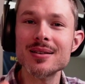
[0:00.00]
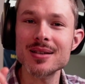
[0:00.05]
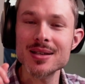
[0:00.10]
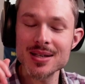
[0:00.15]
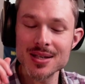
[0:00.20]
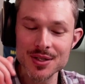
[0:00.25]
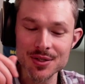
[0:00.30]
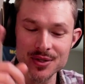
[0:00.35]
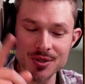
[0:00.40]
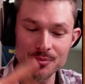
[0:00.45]

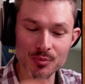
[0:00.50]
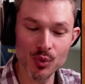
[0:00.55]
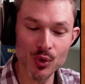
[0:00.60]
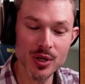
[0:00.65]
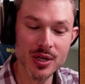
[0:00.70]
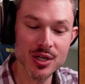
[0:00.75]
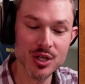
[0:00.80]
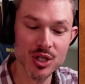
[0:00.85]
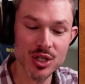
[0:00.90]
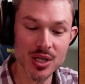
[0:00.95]
is
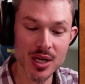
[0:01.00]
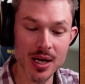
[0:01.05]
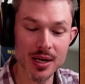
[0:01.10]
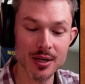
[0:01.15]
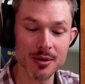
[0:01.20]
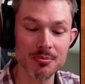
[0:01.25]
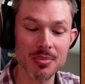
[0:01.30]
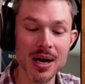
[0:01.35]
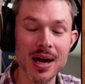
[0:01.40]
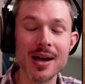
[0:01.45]

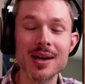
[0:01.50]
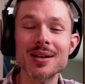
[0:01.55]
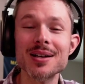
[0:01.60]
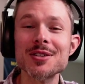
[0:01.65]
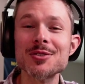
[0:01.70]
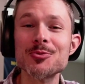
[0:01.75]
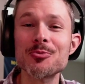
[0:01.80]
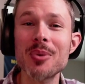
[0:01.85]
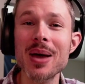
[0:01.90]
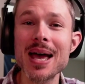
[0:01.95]
appreciated by
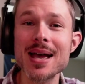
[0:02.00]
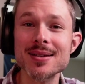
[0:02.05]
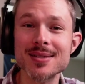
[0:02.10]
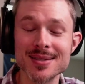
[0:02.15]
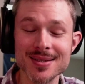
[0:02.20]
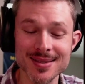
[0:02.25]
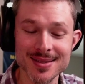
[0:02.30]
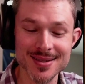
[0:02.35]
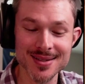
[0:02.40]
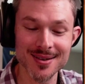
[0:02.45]
us
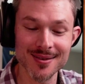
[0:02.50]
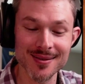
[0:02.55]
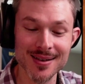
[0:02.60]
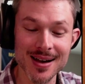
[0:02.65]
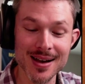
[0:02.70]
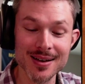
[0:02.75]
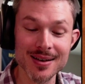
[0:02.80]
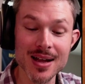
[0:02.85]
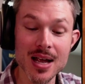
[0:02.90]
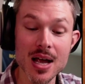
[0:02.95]
peasants, all
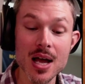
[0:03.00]
right?